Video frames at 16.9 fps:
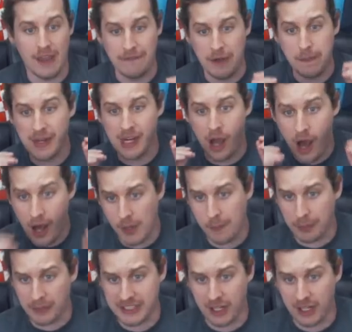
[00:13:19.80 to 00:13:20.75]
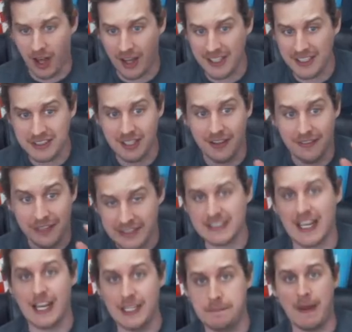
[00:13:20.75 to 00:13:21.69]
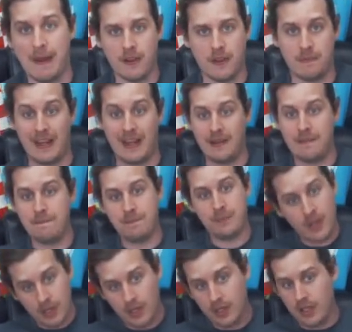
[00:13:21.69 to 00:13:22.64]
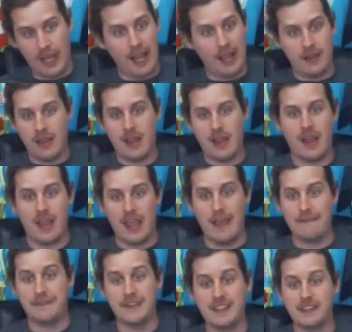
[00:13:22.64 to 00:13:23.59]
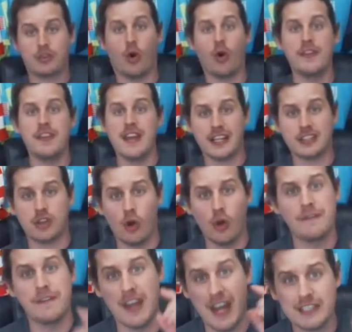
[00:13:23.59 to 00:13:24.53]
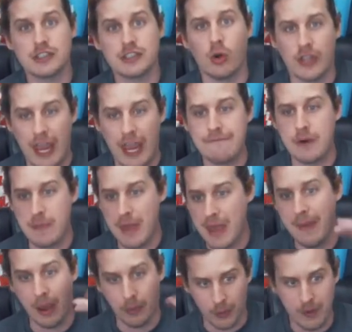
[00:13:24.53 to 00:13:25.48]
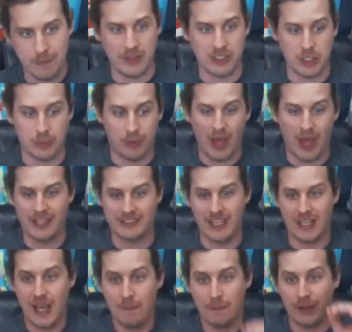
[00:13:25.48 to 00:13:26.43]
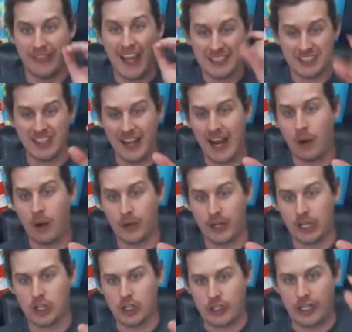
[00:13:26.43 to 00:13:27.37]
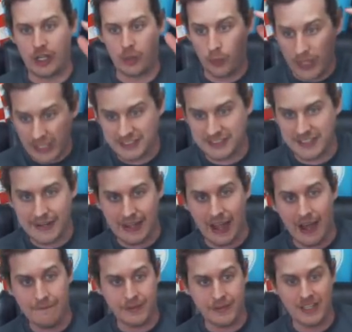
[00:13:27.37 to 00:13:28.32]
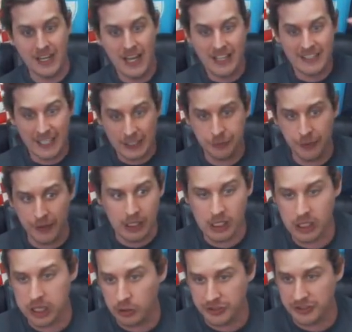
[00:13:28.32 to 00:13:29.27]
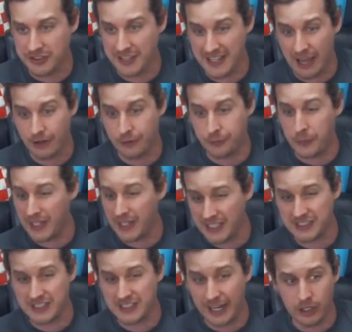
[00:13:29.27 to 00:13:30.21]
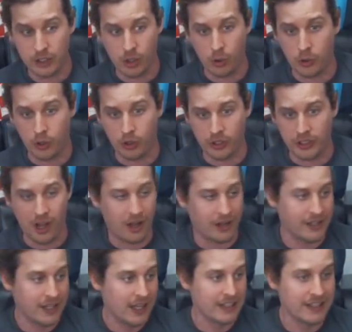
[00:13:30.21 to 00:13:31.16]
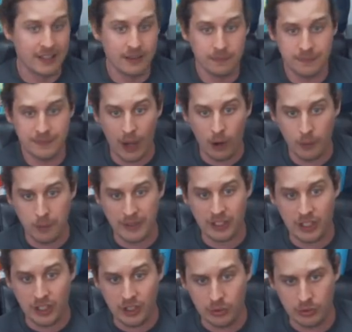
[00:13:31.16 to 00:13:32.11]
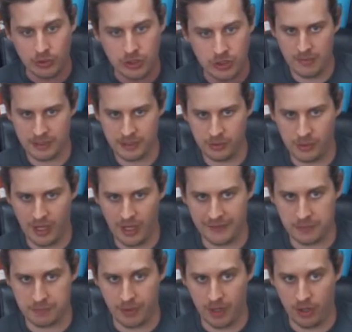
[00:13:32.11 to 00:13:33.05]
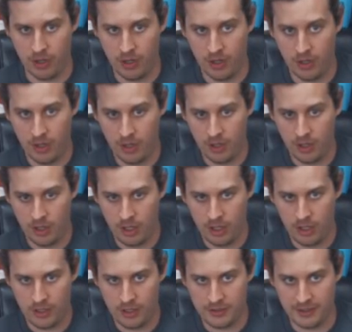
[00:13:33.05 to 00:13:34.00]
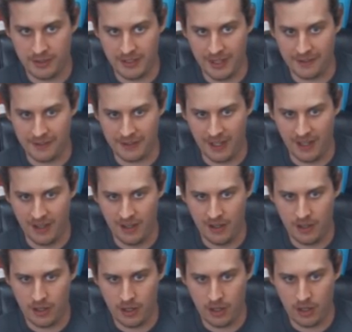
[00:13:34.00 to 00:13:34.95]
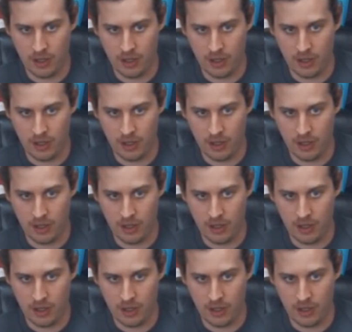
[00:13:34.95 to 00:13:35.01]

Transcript: If I'm being 100% honest, this guy's better than me. If he scored the next goal, if the next goal came from him, I wouldn't be surprised. But that's not how we're going to look at it. We're going to stay confident. Let's freaking close this thing out. If we can get a second goal early on, that would be huge. That's you got this, bro. Vignetta.